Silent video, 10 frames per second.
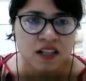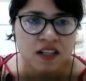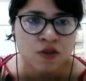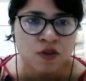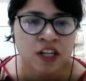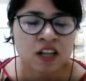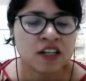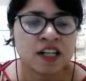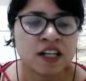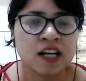or in other
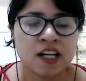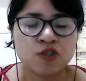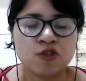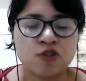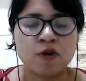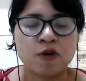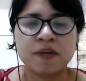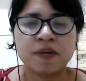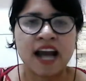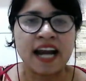intellectual property
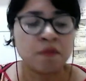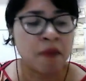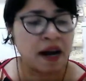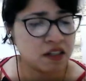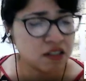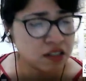right matters.